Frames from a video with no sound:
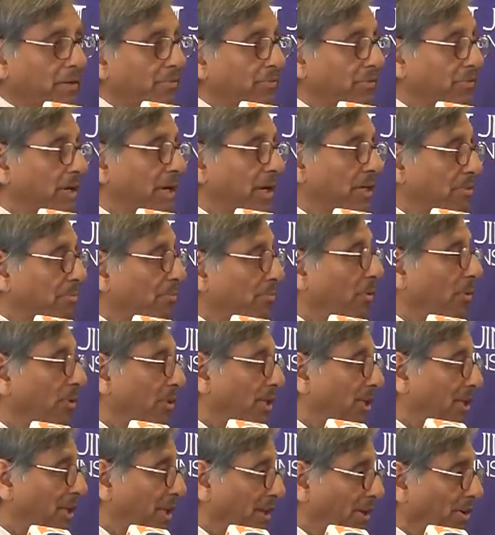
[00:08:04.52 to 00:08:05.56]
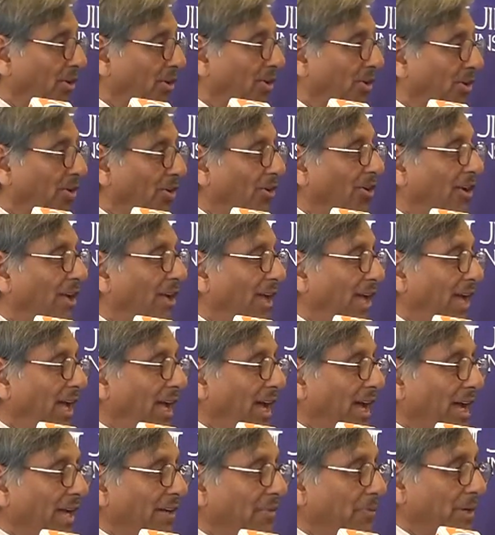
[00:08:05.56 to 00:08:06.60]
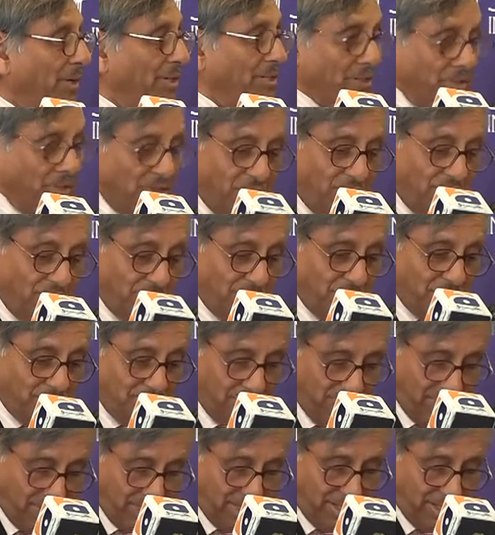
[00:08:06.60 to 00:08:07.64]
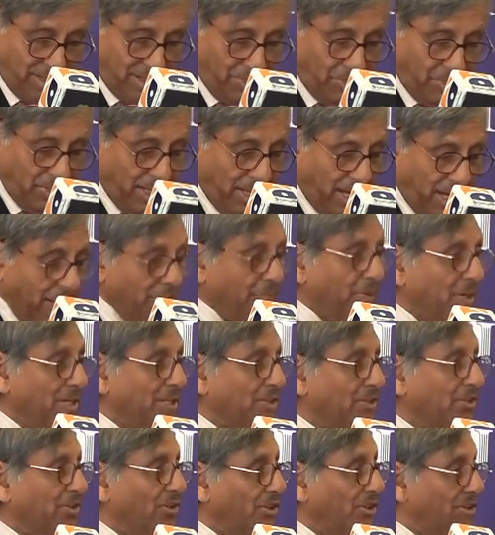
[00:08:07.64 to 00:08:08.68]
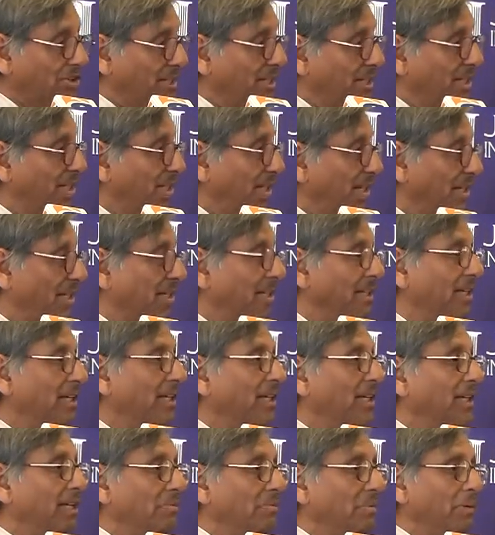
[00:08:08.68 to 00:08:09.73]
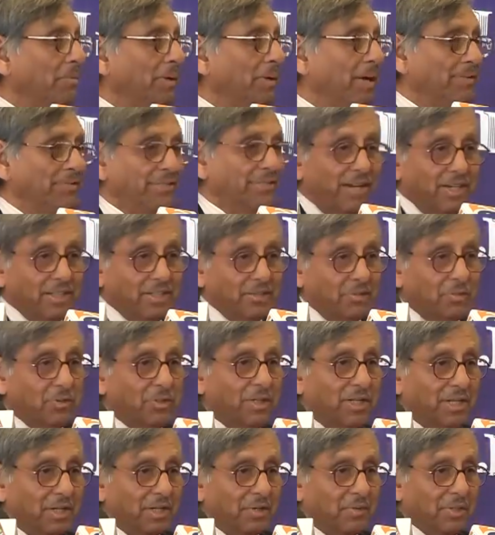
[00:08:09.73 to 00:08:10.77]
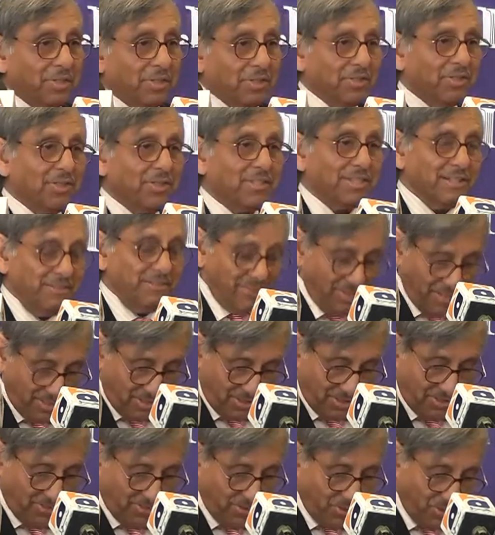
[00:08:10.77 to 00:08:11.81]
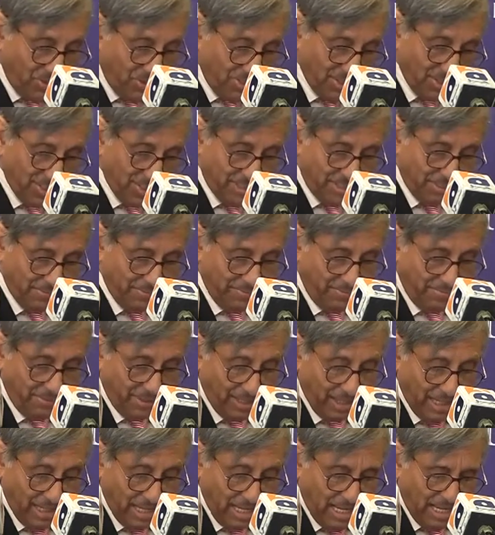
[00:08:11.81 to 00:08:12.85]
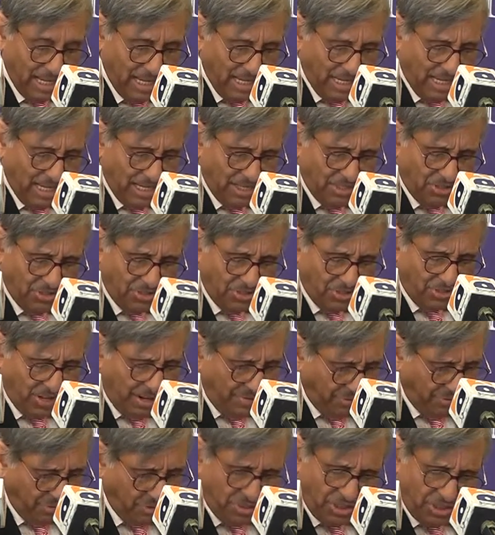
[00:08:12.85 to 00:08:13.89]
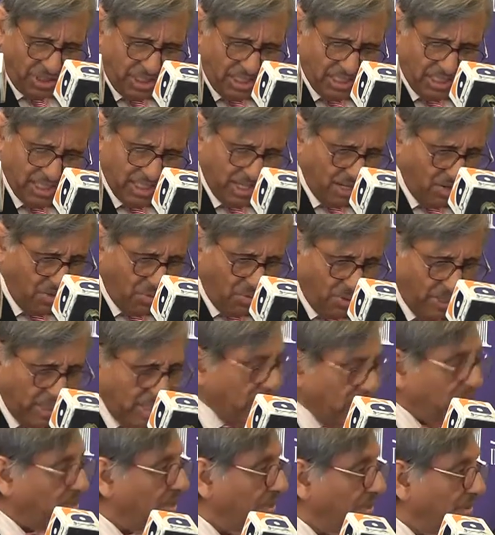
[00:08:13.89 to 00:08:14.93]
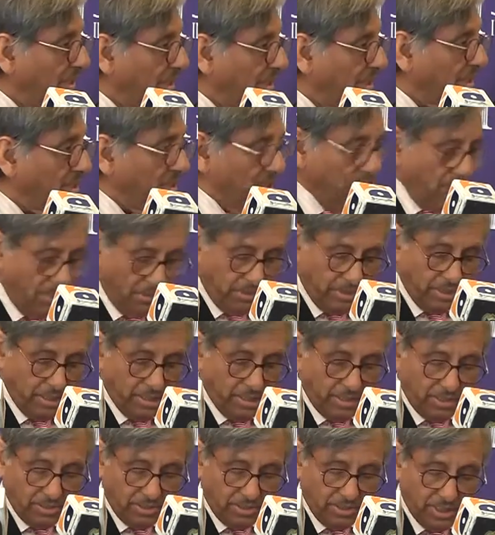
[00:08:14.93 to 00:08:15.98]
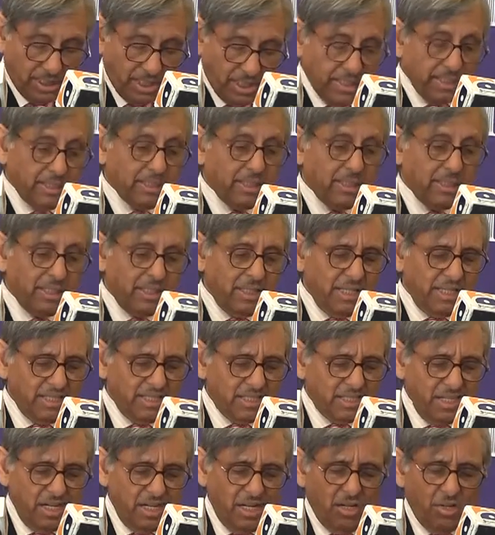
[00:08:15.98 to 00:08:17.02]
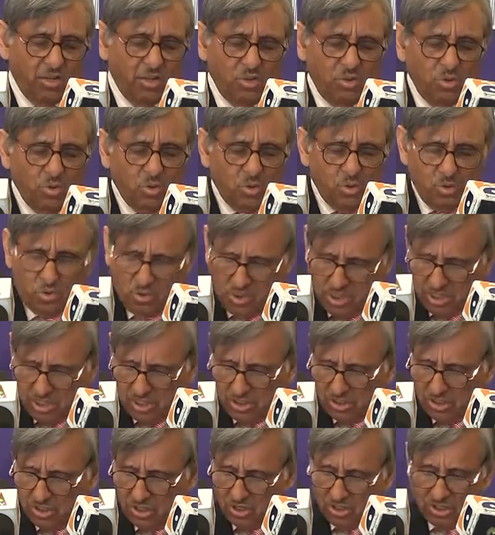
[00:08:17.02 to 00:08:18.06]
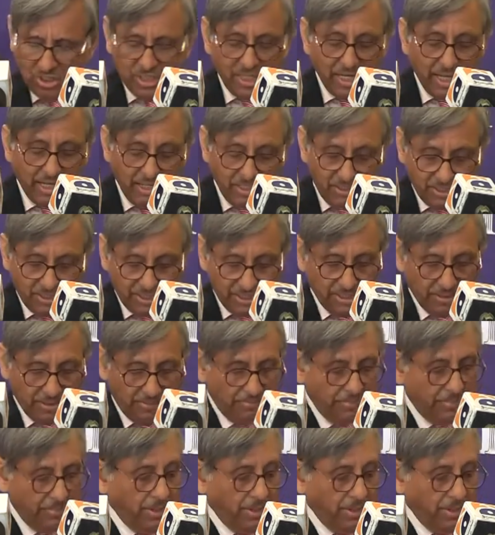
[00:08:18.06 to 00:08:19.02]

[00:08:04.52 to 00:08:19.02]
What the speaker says: For I was born in Lahore and went across. Well, I went across earlier, but my father only quit on the 17th of August. So the refugee is now well integrated into Indian society, and there's no nostalgia